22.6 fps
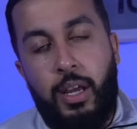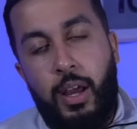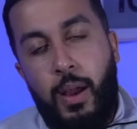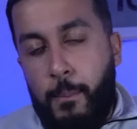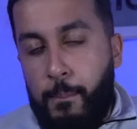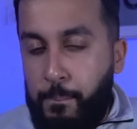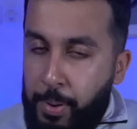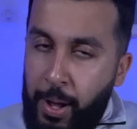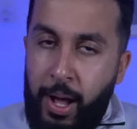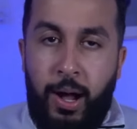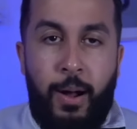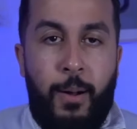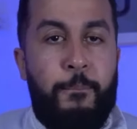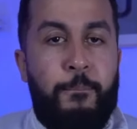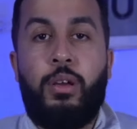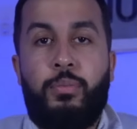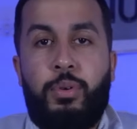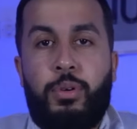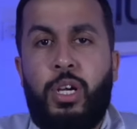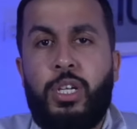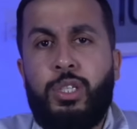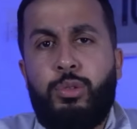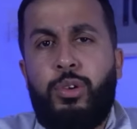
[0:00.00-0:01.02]
But
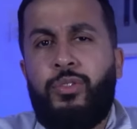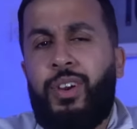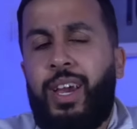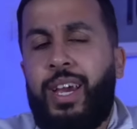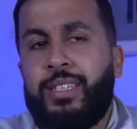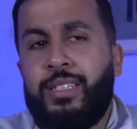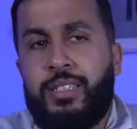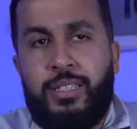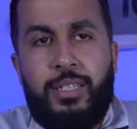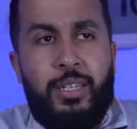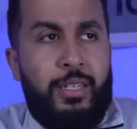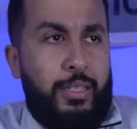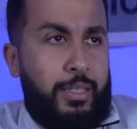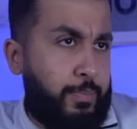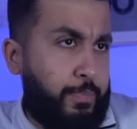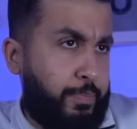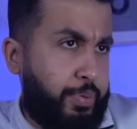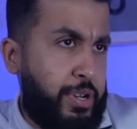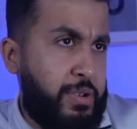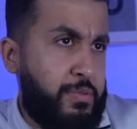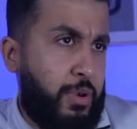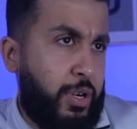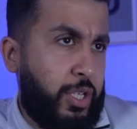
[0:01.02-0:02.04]
because we've entered
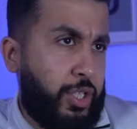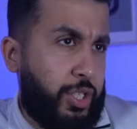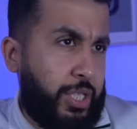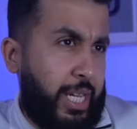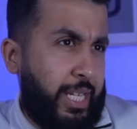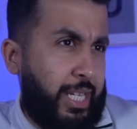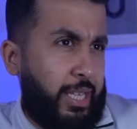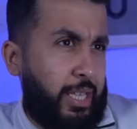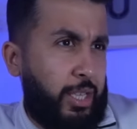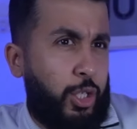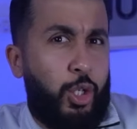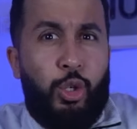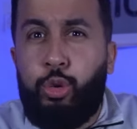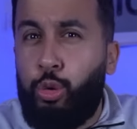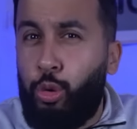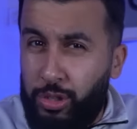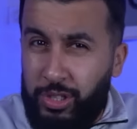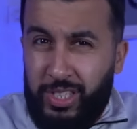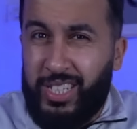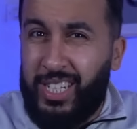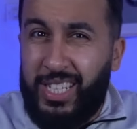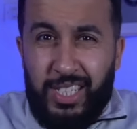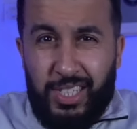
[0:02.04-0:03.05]
pretty much
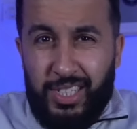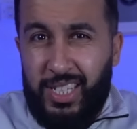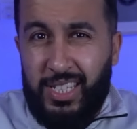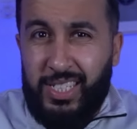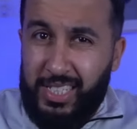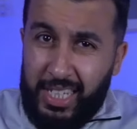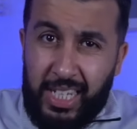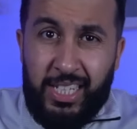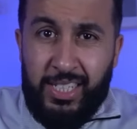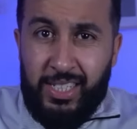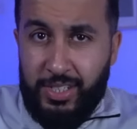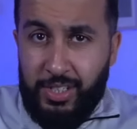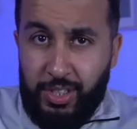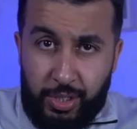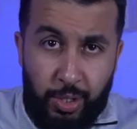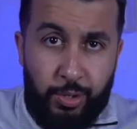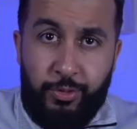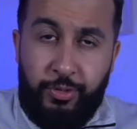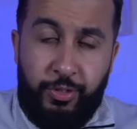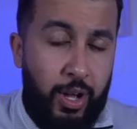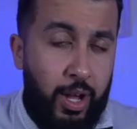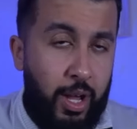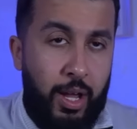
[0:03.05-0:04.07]
quarter into the season so
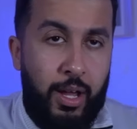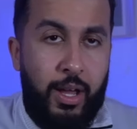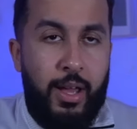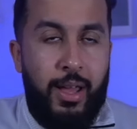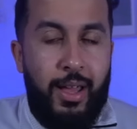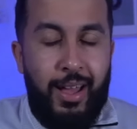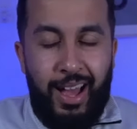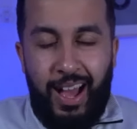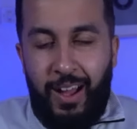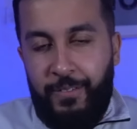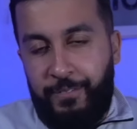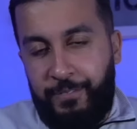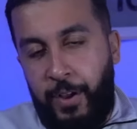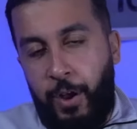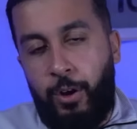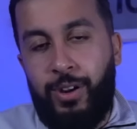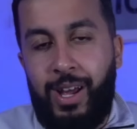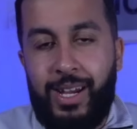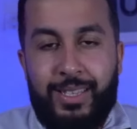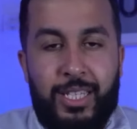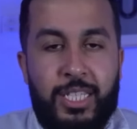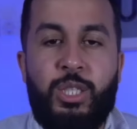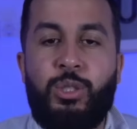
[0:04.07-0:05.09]
far, I felt
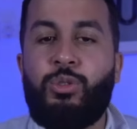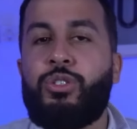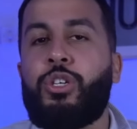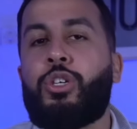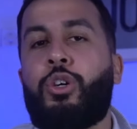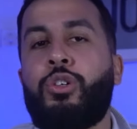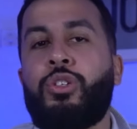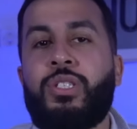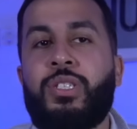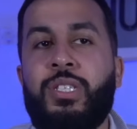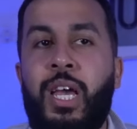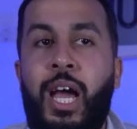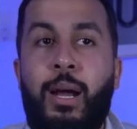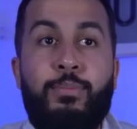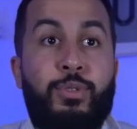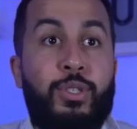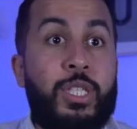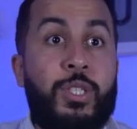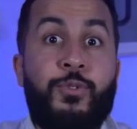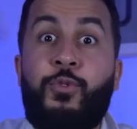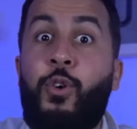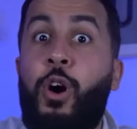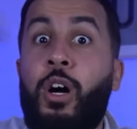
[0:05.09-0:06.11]
like this was a good time
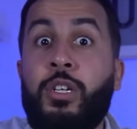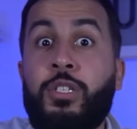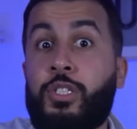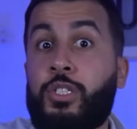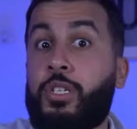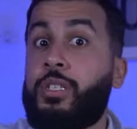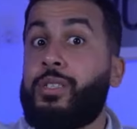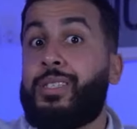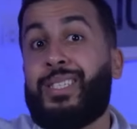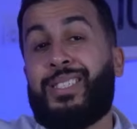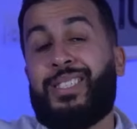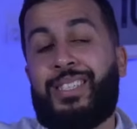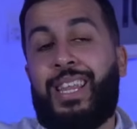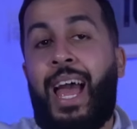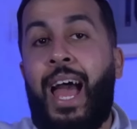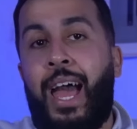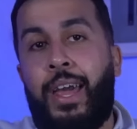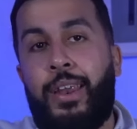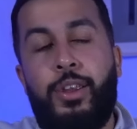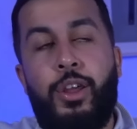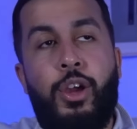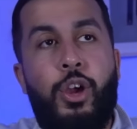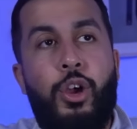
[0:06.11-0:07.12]
just for us to
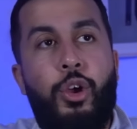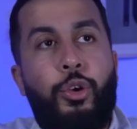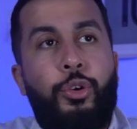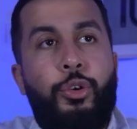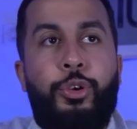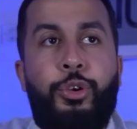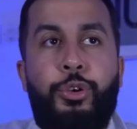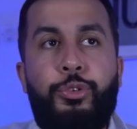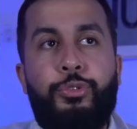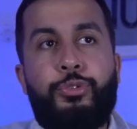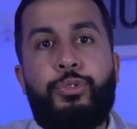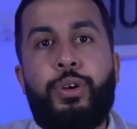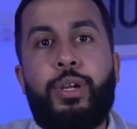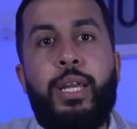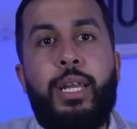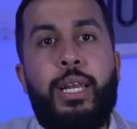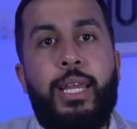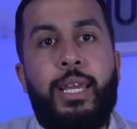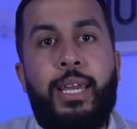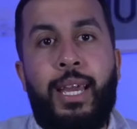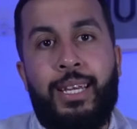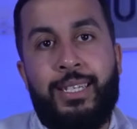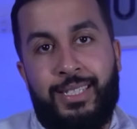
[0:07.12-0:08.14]
understand who
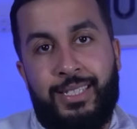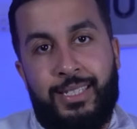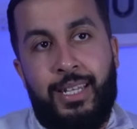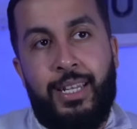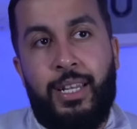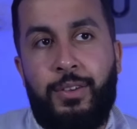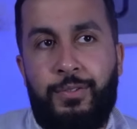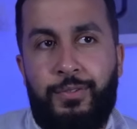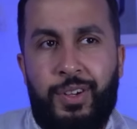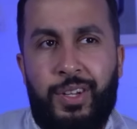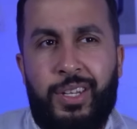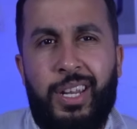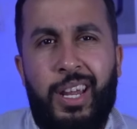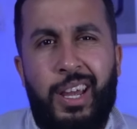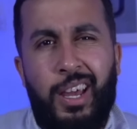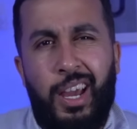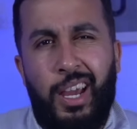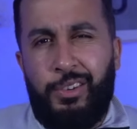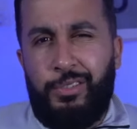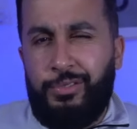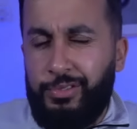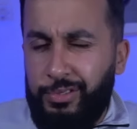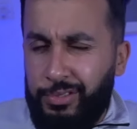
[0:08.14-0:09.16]
really has delivered
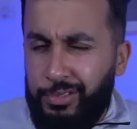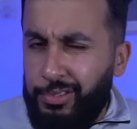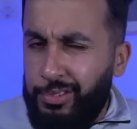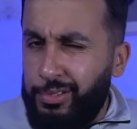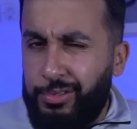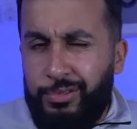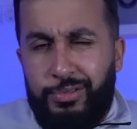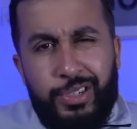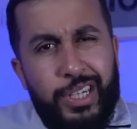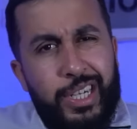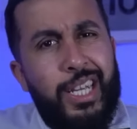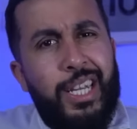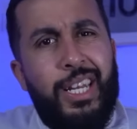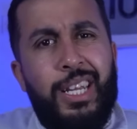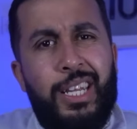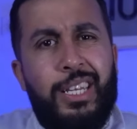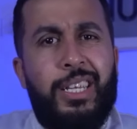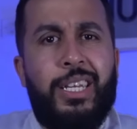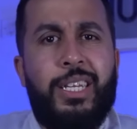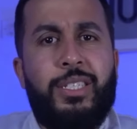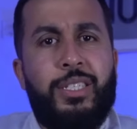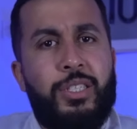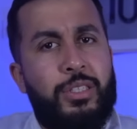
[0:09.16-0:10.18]
and who really
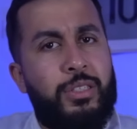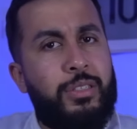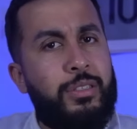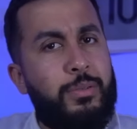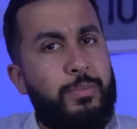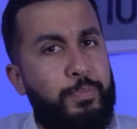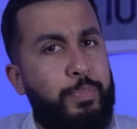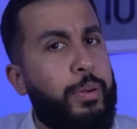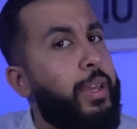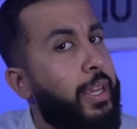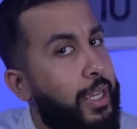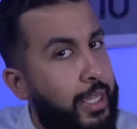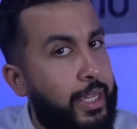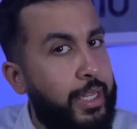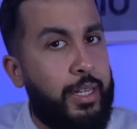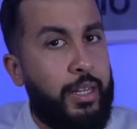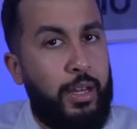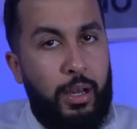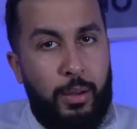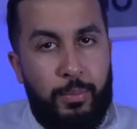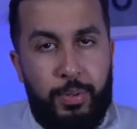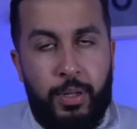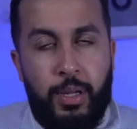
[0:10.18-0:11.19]
needs to pick it
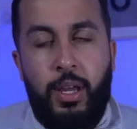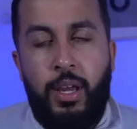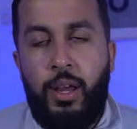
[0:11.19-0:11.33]
up.